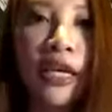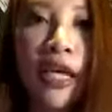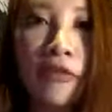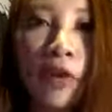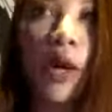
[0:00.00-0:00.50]

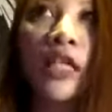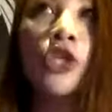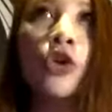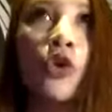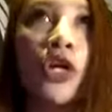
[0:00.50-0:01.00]
If you want
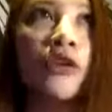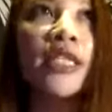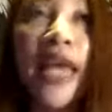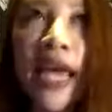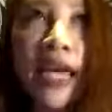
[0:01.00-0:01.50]
to, you know,
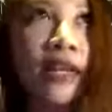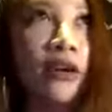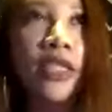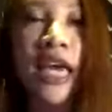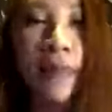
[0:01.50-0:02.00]
stay in
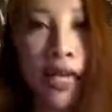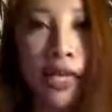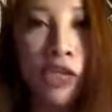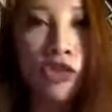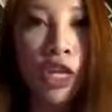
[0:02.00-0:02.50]
your same
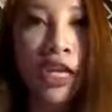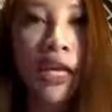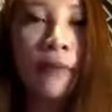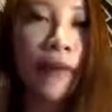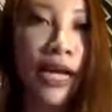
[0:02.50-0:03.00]
industry
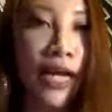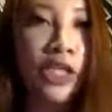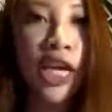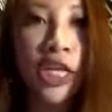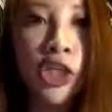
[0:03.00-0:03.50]
but
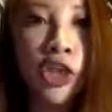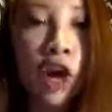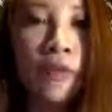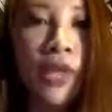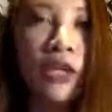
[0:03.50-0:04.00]
like change job,